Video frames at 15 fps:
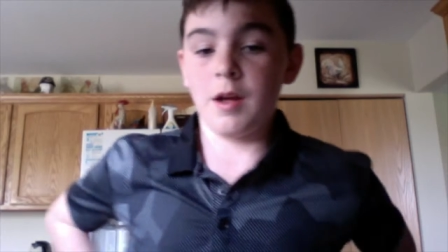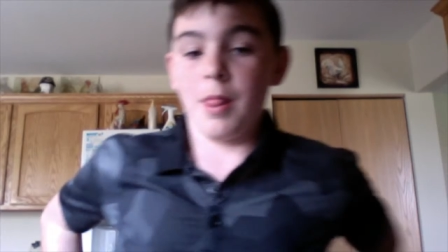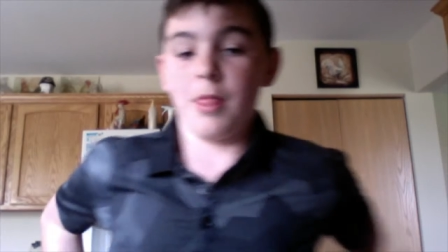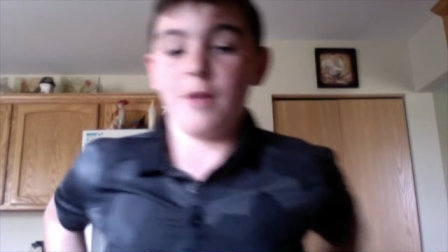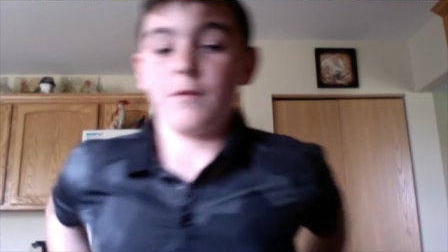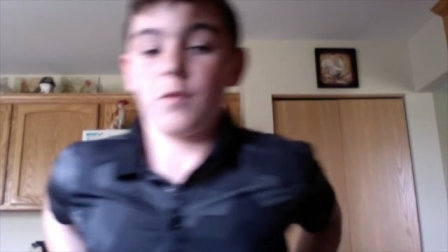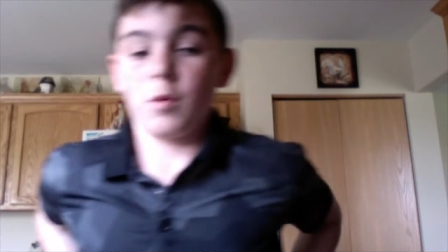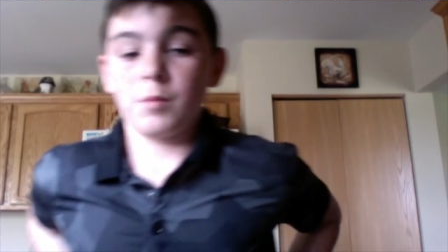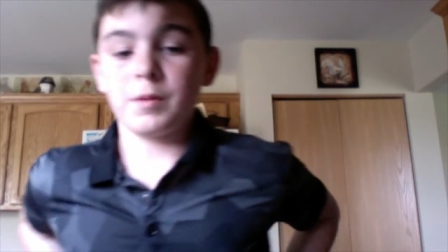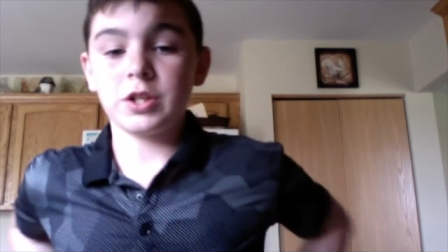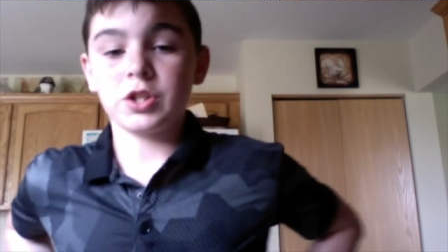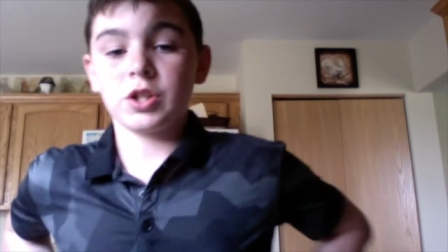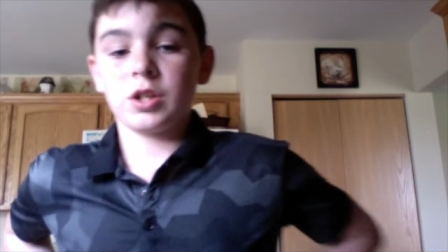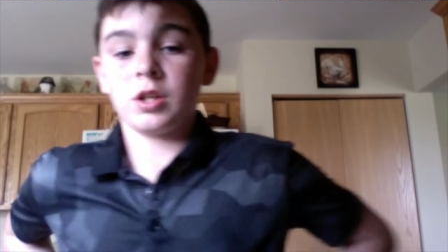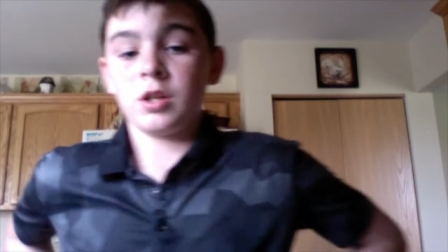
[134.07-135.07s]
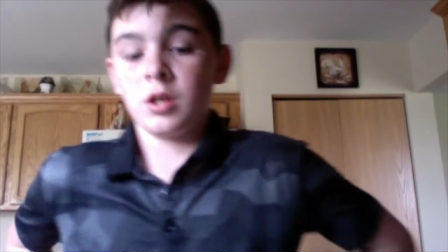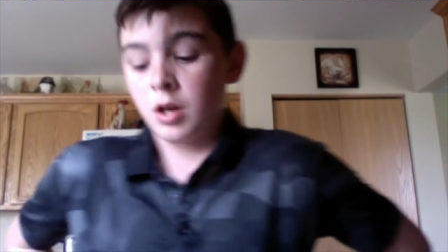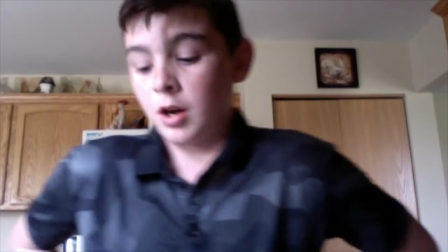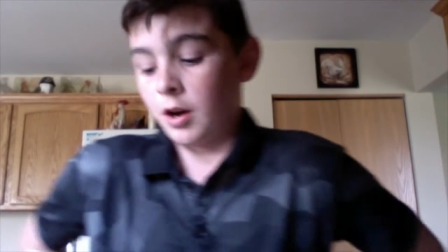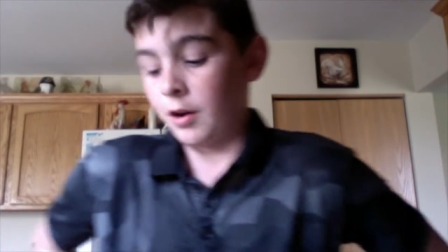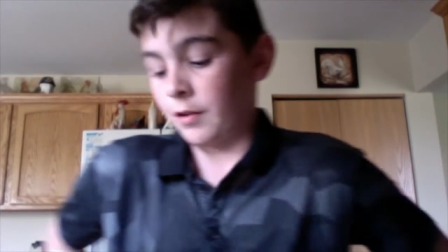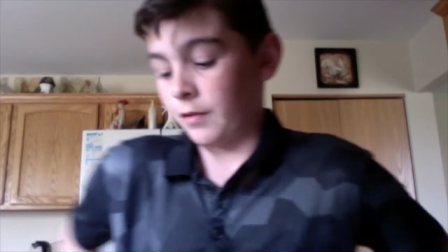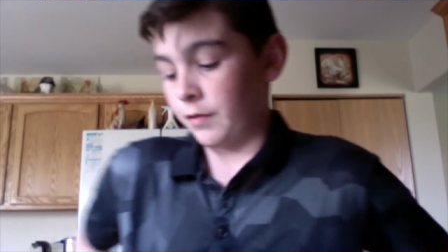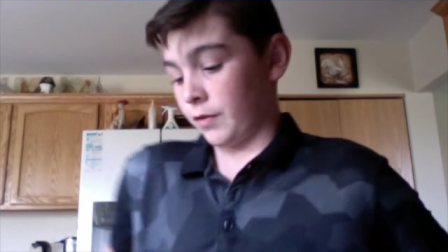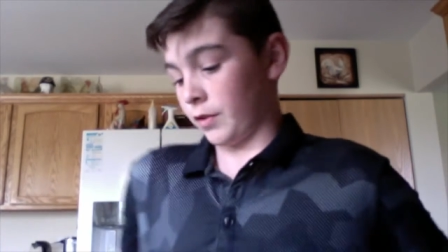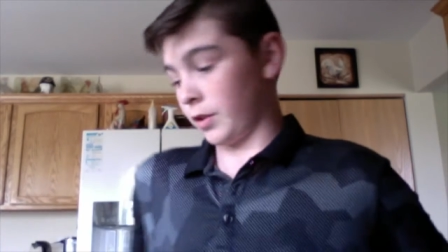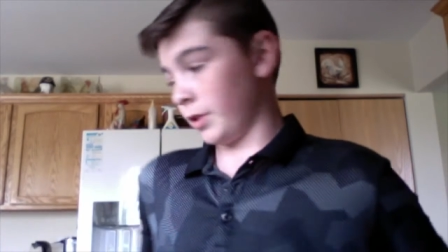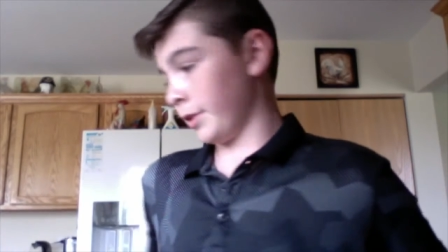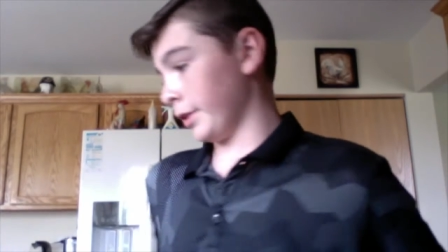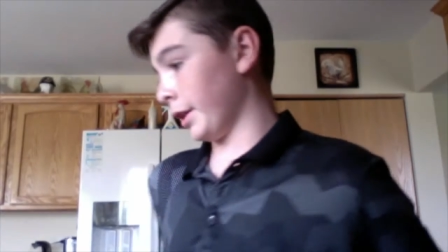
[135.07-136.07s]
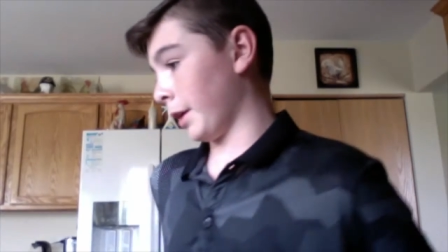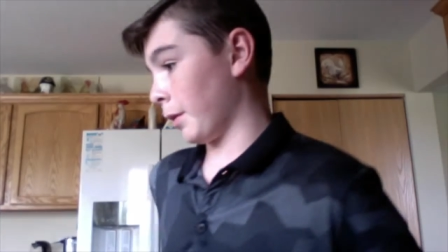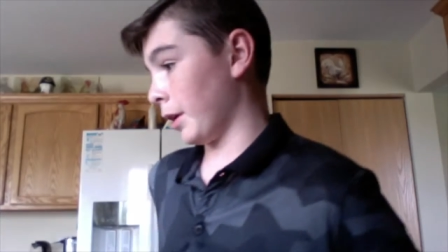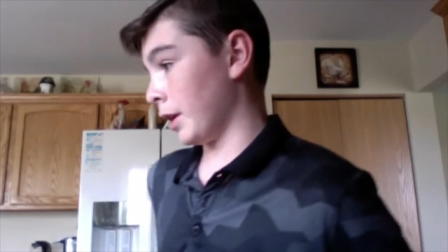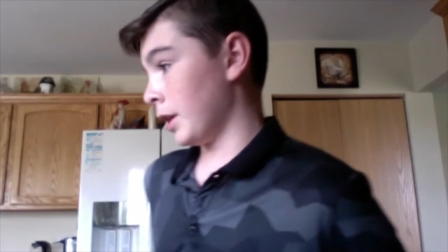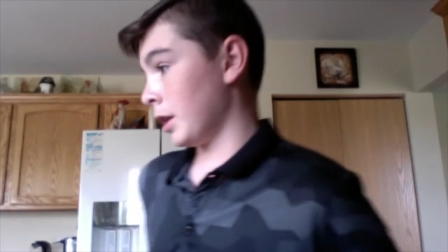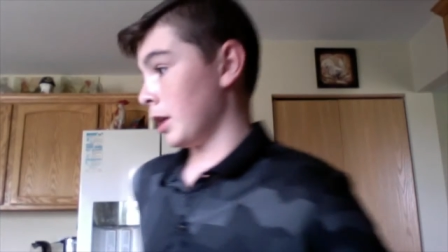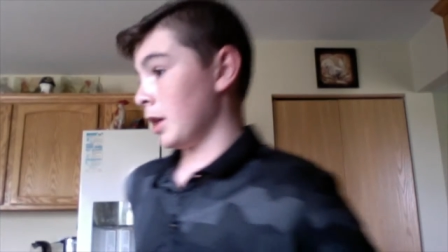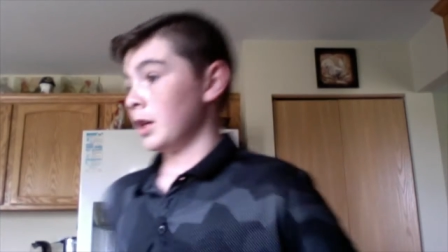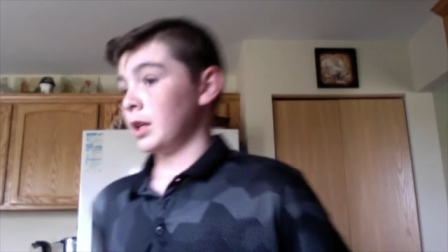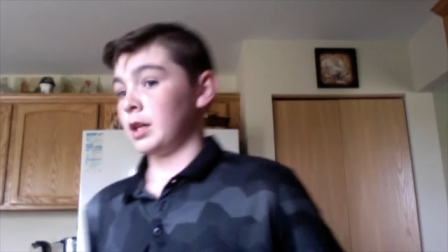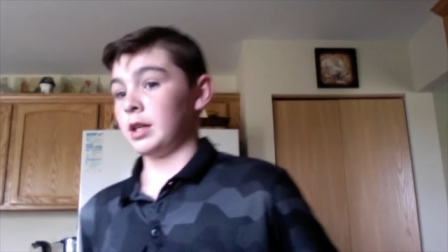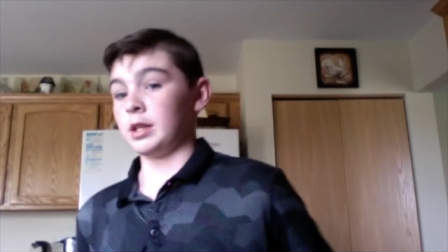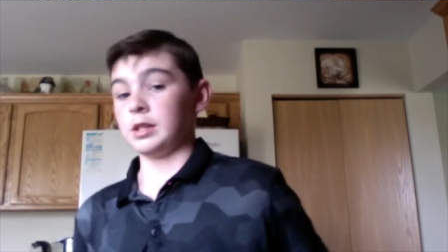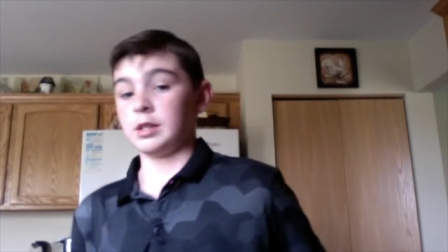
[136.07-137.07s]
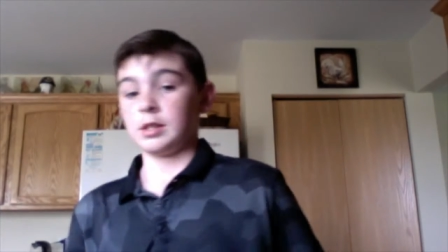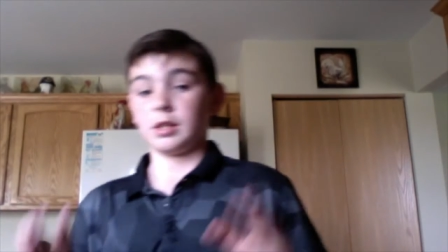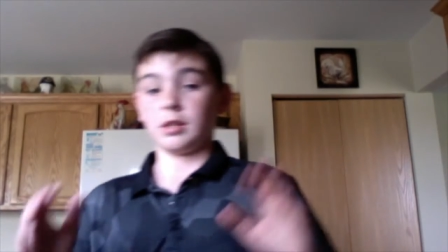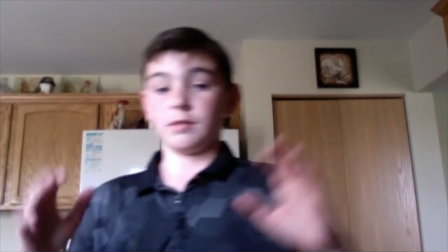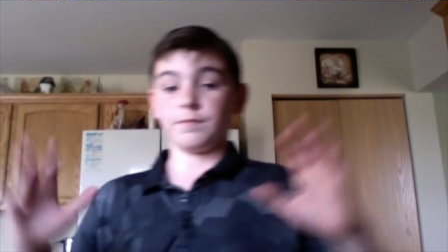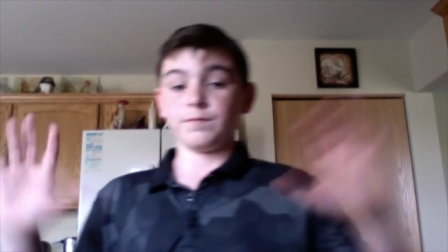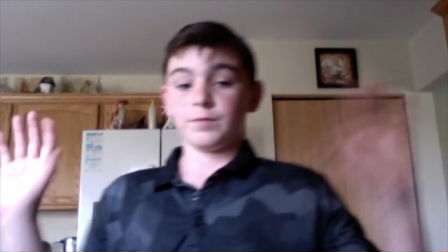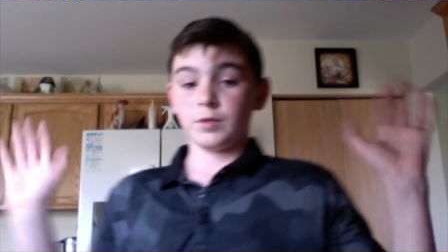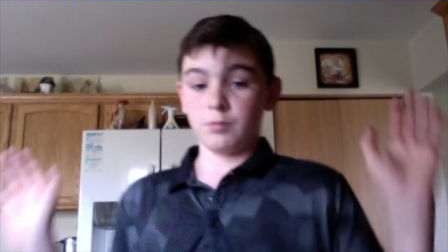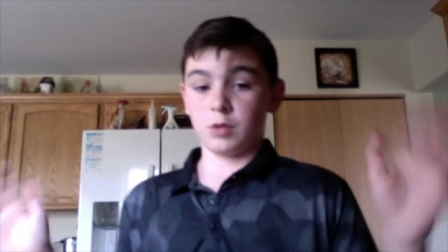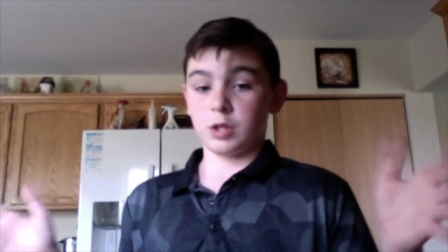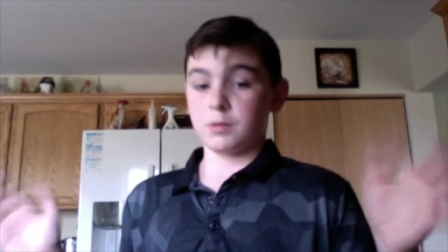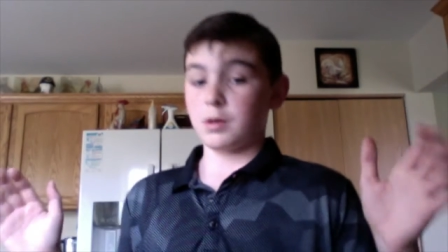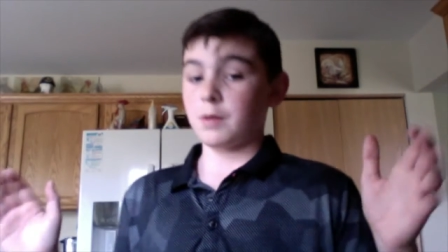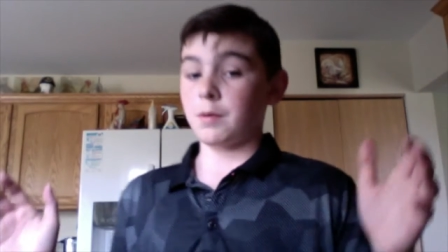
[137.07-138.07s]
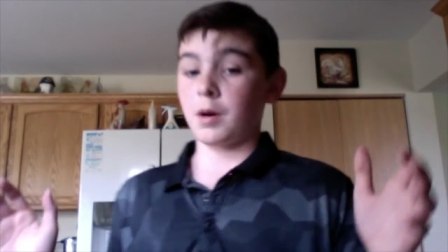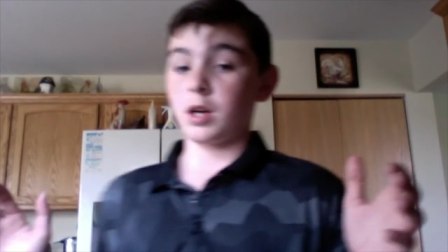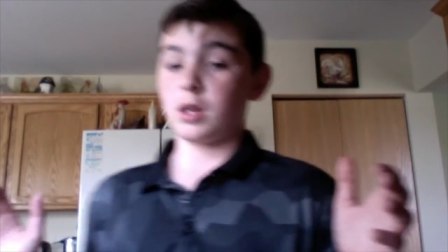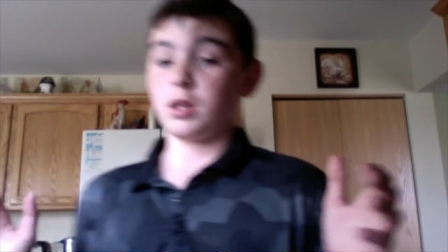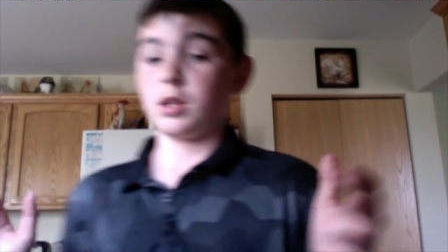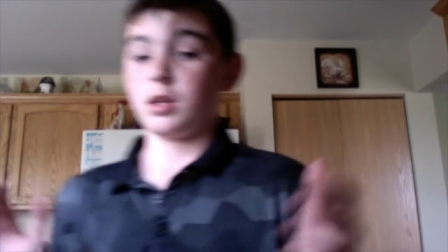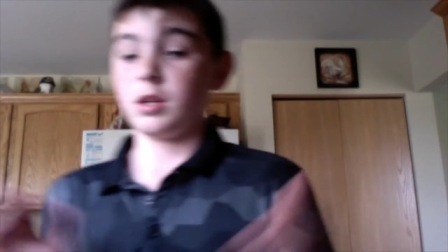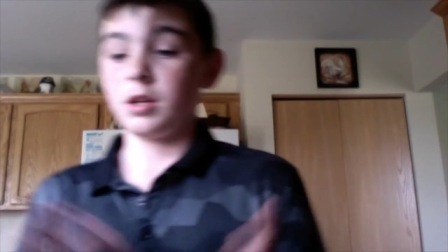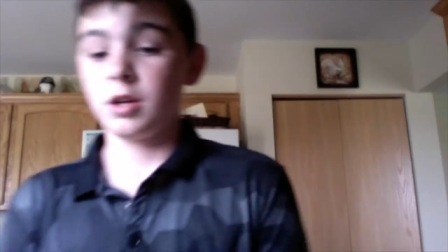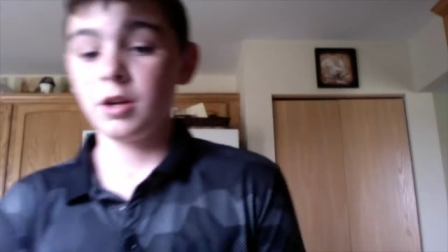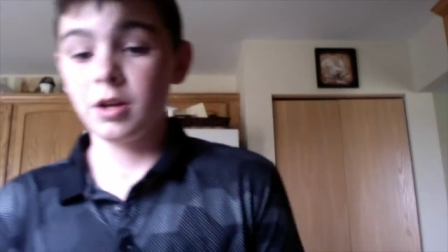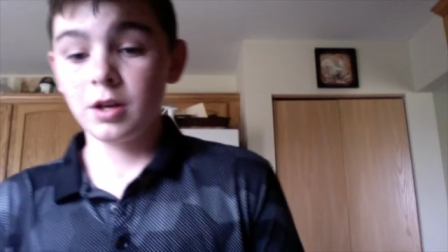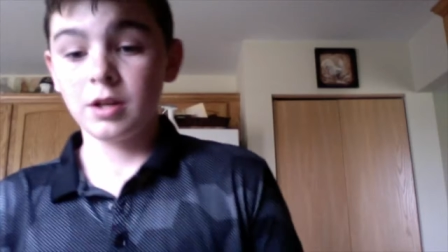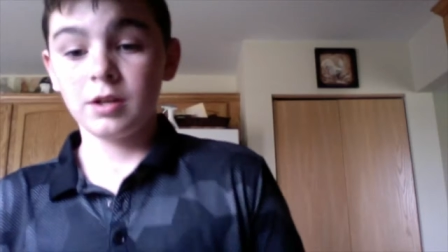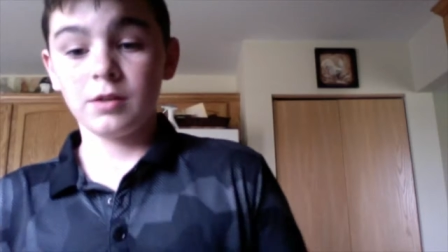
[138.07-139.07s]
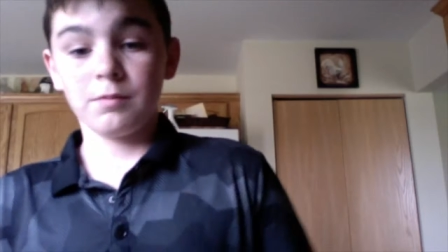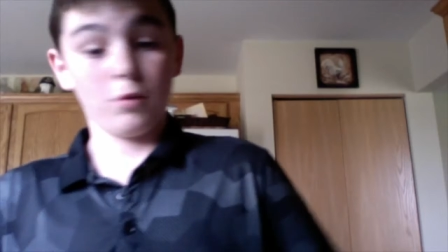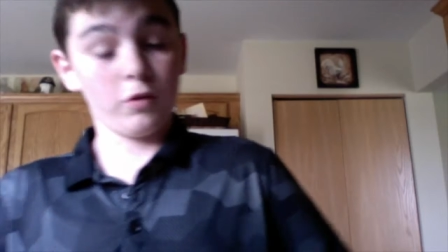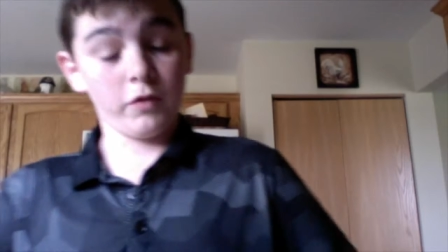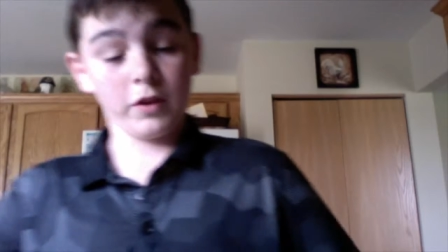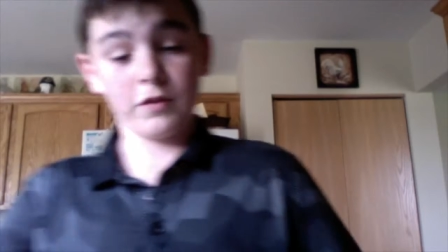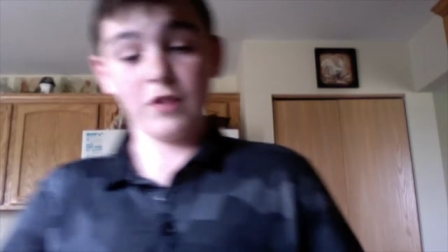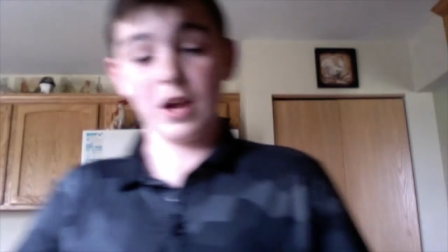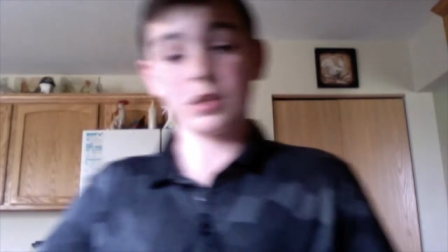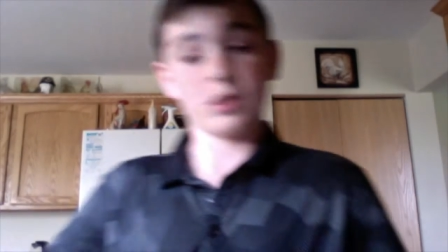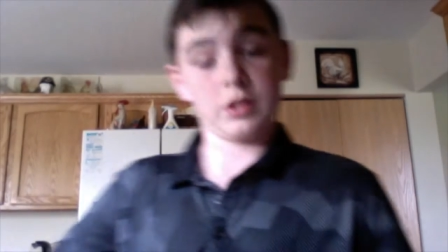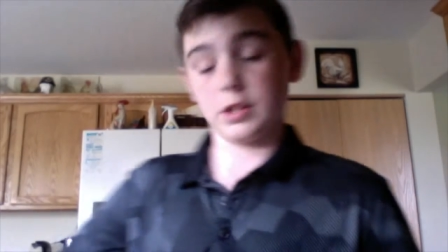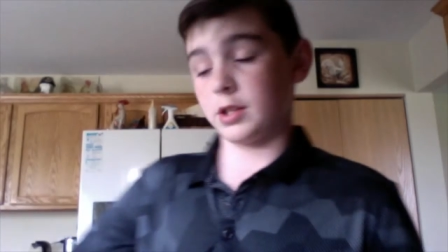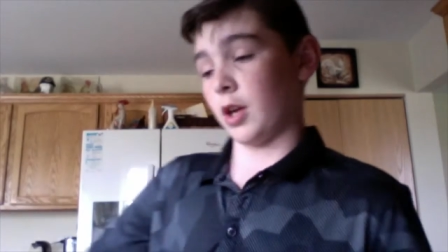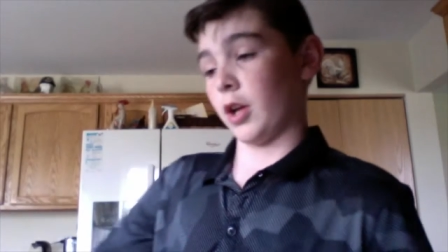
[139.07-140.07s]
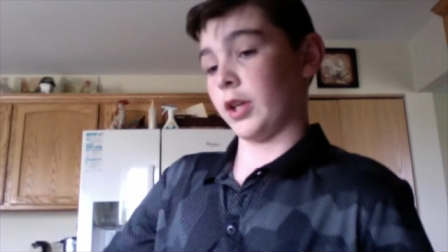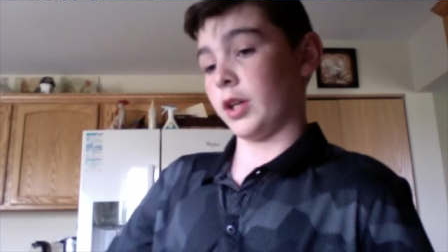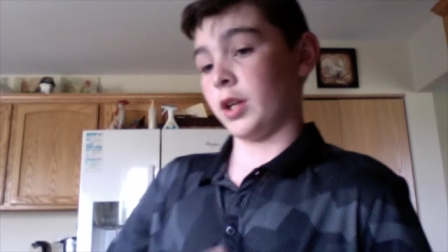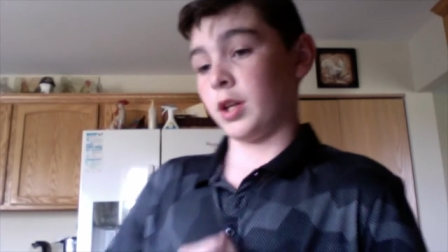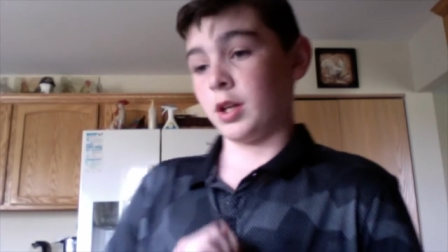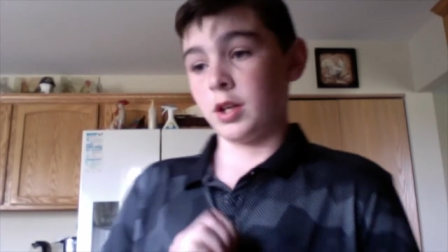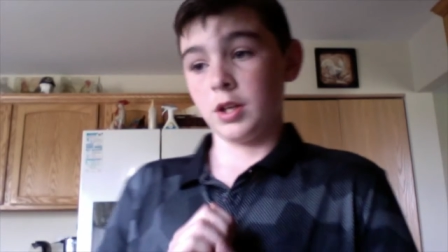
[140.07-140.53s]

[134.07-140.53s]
the formation of the liquid is more spread apart, moving faster than the solid.